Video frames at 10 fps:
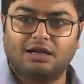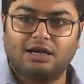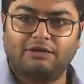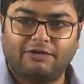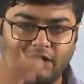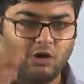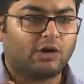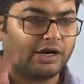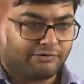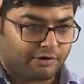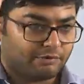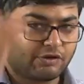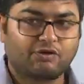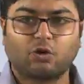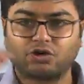if I look it from the
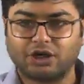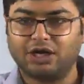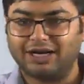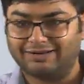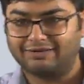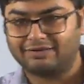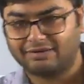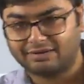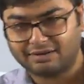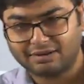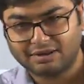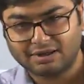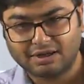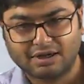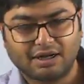social lens,
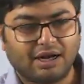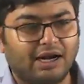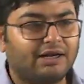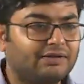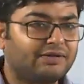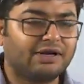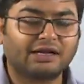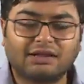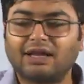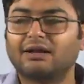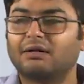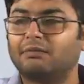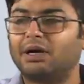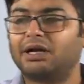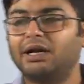it is nothing
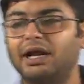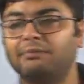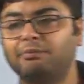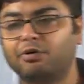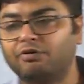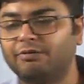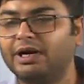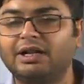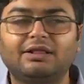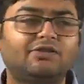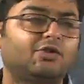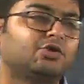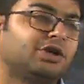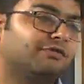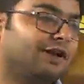but an improvement in the
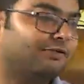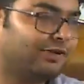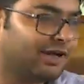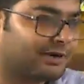social welfare.